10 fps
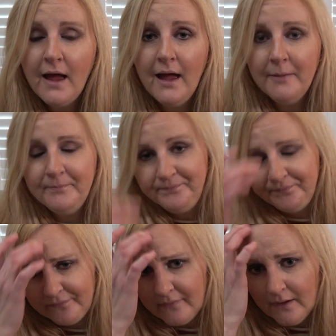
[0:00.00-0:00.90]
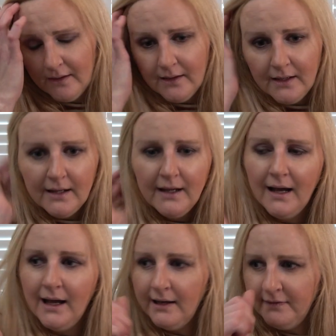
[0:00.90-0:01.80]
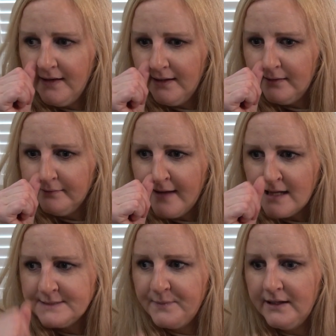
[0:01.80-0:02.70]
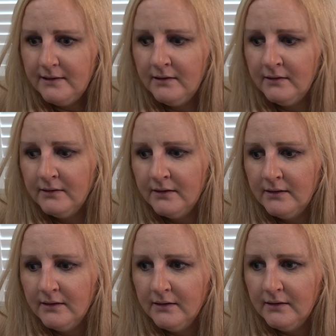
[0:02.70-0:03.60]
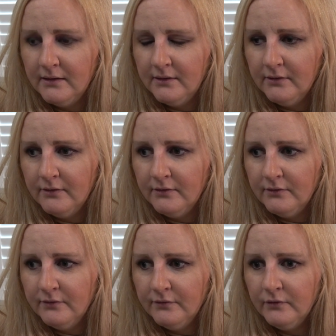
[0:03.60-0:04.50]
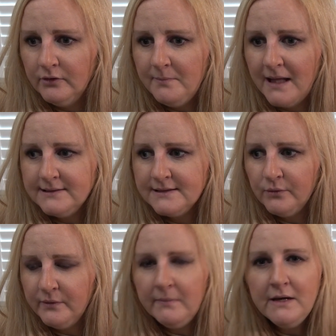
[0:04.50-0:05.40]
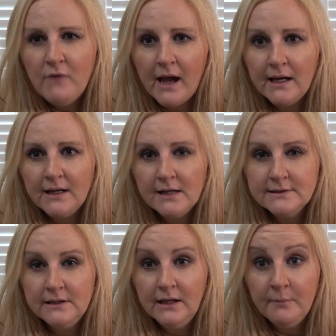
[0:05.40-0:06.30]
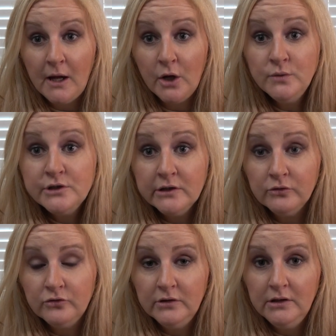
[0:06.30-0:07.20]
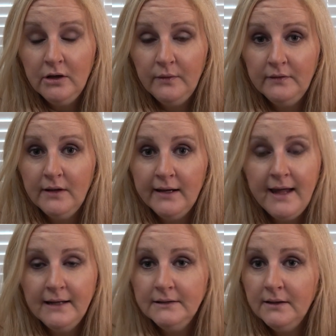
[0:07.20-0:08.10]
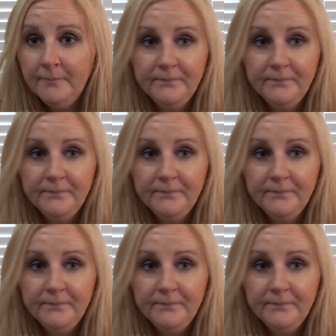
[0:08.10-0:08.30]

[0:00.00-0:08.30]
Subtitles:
And I think that has been fundamental with me recognizing in my own children, and again,